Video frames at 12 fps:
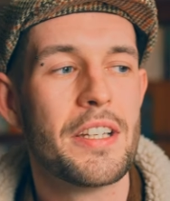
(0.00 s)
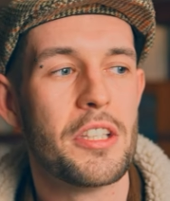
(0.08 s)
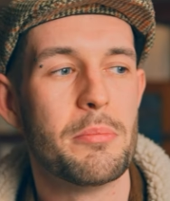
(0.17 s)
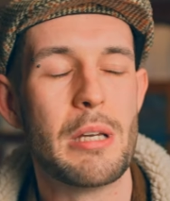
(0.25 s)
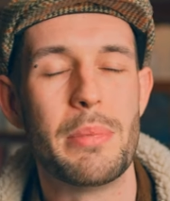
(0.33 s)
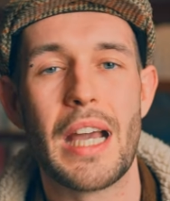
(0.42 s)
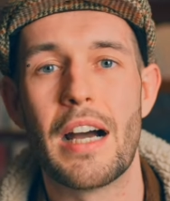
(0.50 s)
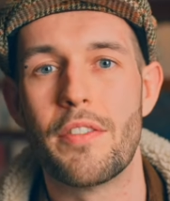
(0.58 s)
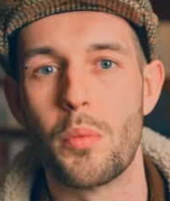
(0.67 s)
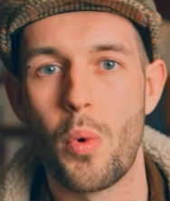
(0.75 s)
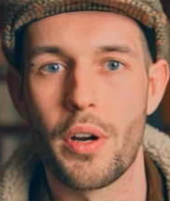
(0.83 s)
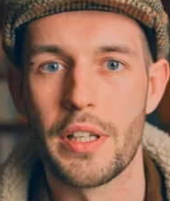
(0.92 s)
You maybe have
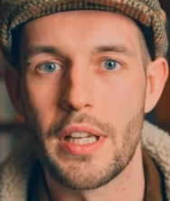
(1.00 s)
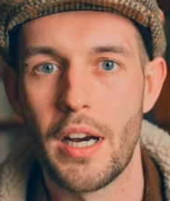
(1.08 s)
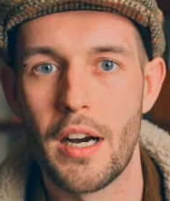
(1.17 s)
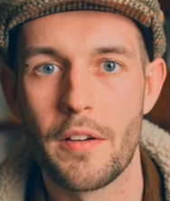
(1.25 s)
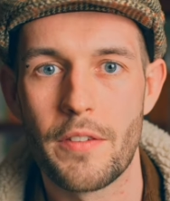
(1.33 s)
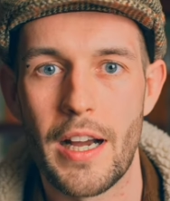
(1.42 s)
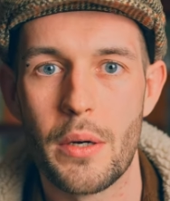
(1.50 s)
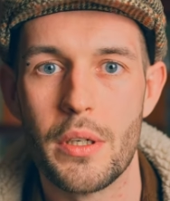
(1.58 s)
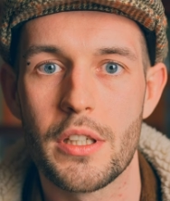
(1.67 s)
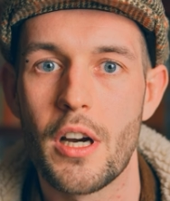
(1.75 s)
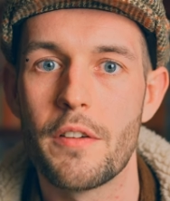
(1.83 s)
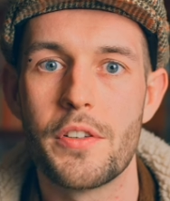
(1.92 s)
a one and a half
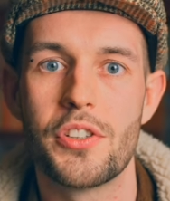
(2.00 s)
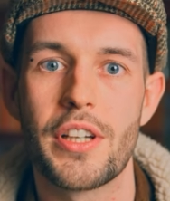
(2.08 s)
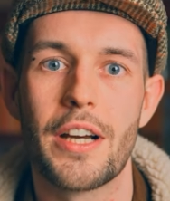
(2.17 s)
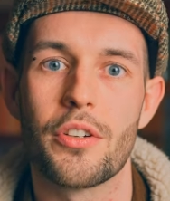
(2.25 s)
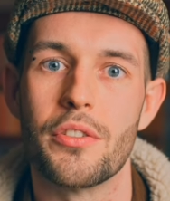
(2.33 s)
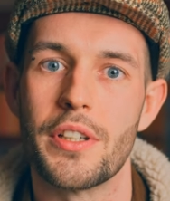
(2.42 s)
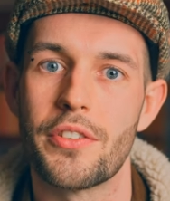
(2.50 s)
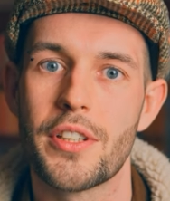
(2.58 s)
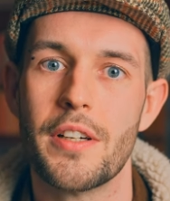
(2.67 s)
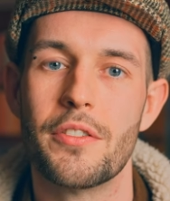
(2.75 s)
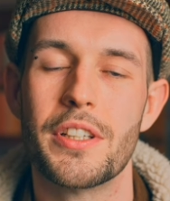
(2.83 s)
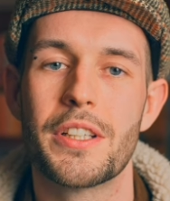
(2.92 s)
hour coffee chat or a
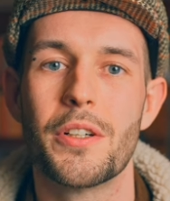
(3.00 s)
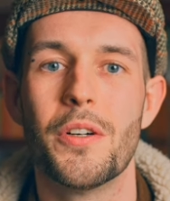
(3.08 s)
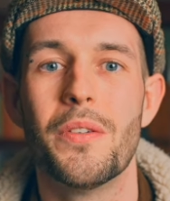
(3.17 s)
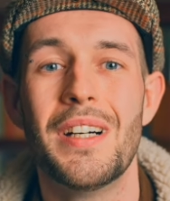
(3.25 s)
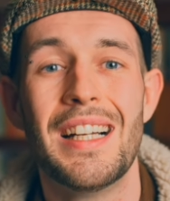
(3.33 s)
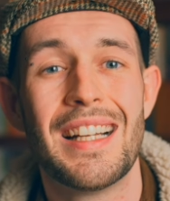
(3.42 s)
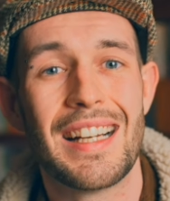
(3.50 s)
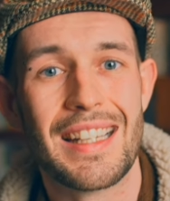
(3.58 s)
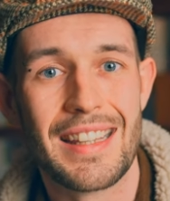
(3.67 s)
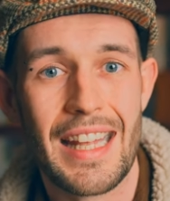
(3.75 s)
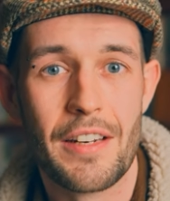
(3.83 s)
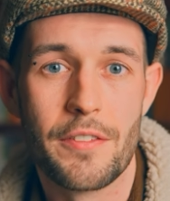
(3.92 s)
discovery call,
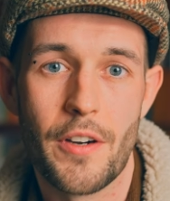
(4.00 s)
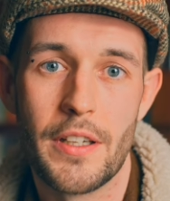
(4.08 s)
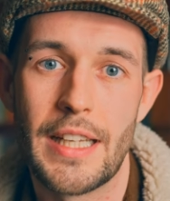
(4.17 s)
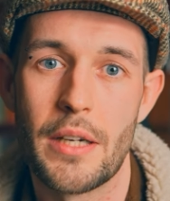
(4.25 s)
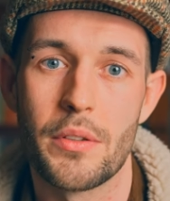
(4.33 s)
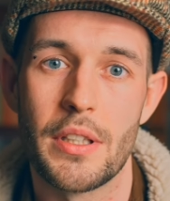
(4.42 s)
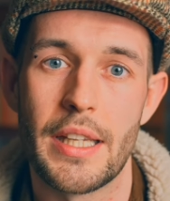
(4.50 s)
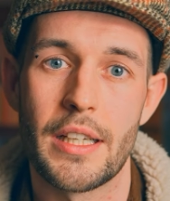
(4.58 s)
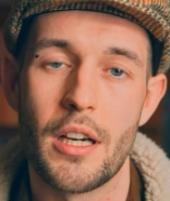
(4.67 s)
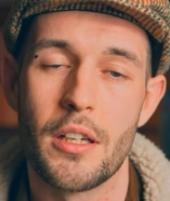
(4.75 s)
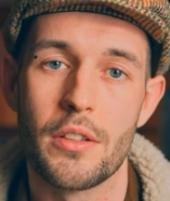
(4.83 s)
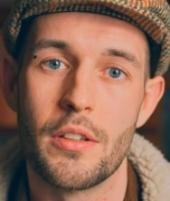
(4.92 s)
and then find out that they
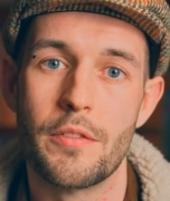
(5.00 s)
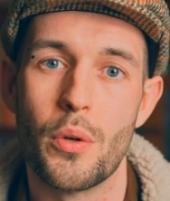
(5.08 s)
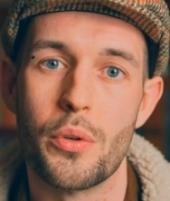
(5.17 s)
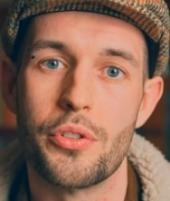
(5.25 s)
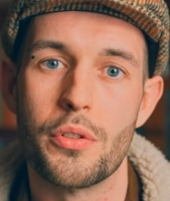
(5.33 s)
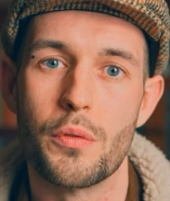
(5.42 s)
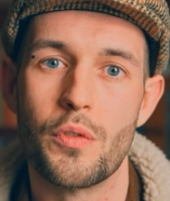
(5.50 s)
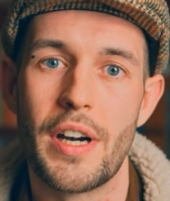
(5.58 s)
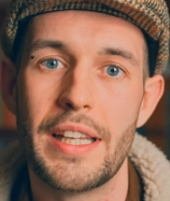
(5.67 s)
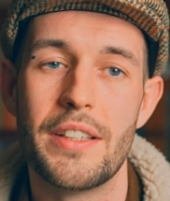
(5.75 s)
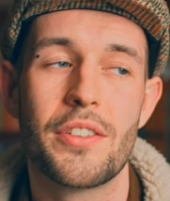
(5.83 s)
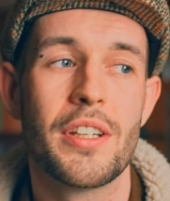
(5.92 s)
can't afford your
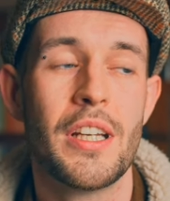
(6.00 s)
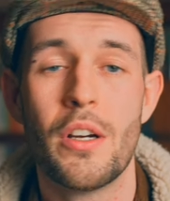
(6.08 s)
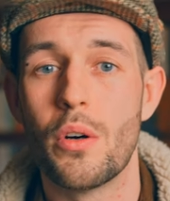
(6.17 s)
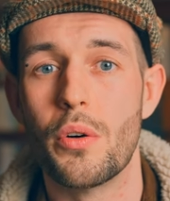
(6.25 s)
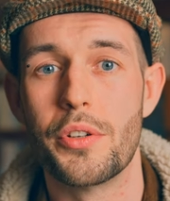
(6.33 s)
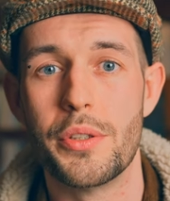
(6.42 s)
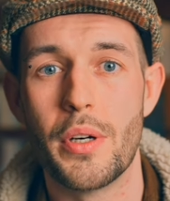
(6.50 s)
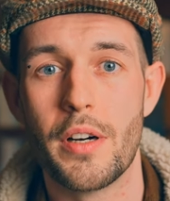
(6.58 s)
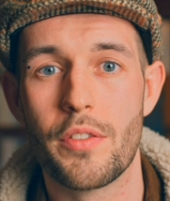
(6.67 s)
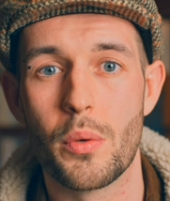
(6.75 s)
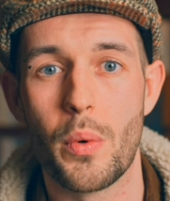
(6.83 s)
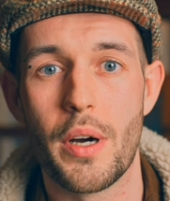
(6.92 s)
rate, or you
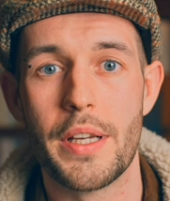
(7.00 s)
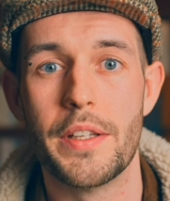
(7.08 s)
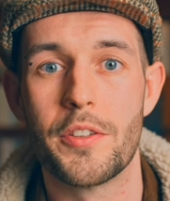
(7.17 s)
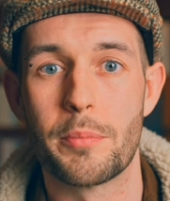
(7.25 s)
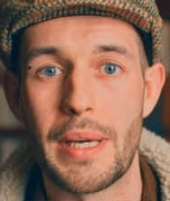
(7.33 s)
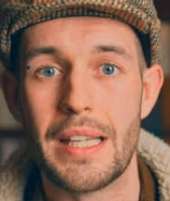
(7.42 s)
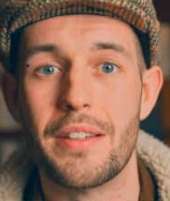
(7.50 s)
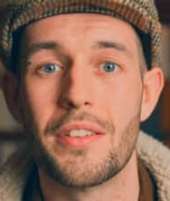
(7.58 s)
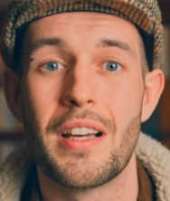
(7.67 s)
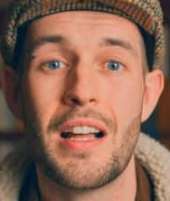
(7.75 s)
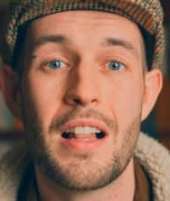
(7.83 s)
otherwise spend